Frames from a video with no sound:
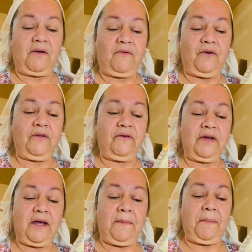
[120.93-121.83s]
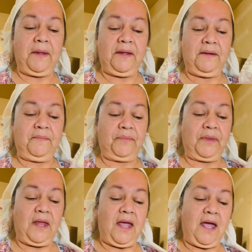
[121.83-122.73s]
1/4 of a cup,
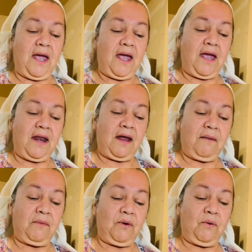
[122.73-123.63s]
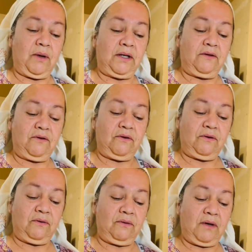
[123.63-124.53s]
and I'm going
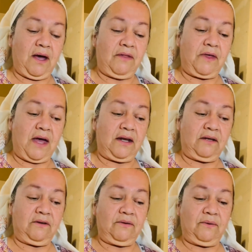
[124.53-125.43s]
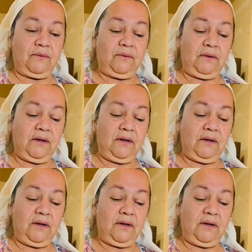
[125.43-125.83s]
to add that into